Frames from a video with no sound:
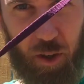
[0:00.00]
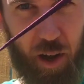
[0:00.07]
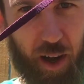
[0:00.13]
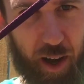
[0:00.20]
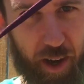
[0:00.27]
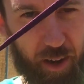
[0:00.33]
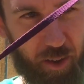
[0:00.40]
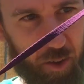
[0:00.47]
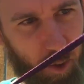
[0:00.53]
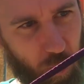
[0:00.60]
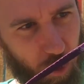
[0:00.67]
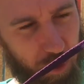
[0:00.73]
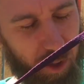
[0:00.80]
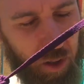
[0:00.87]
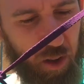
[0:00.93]
line,
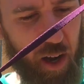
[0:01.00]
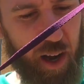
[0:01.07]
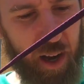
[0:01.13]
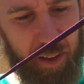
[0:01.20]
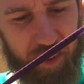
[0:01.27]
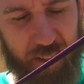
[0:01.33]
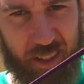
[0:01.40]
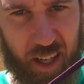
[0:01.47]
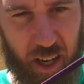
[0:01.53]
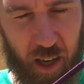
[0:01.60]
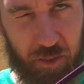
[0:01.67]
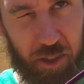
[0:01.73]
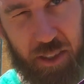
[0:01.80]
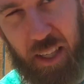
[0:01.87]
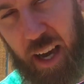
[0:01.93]
or the line that's kind
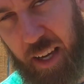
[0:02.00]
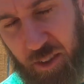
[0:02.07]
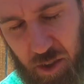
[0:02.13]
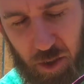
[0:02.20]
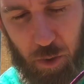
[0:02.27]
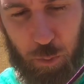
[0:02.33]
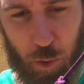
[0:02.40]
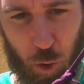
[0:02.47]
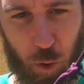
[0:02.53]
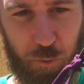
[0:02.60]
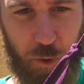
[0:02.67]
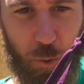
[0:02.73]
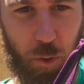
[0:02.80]
of attached to the pole, if you